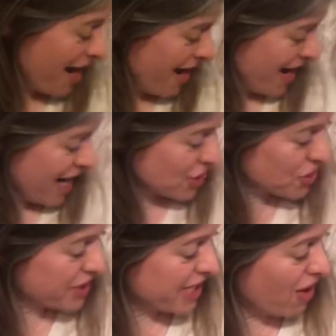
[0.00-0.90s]
I
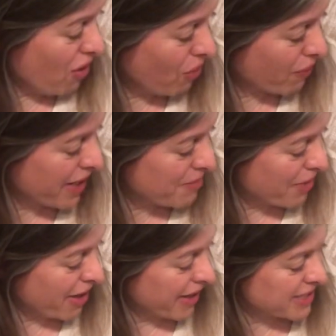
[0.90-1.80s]
actually already
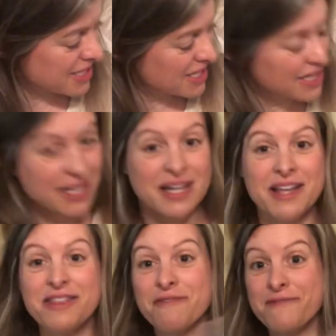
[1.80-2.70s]
bought
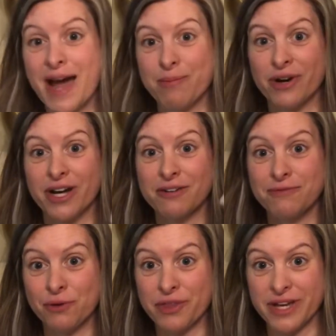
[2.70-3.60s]
the fabric
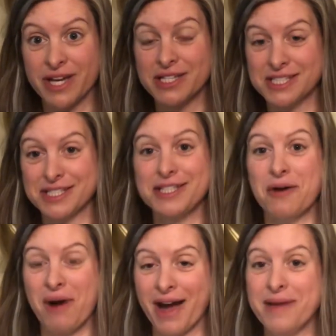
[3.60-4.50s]
for this.
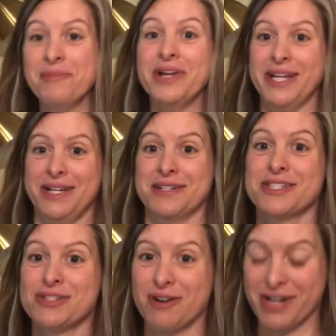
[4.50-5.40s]
So I am planning on
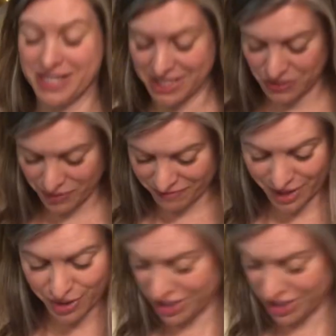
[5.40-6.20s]
starting this one very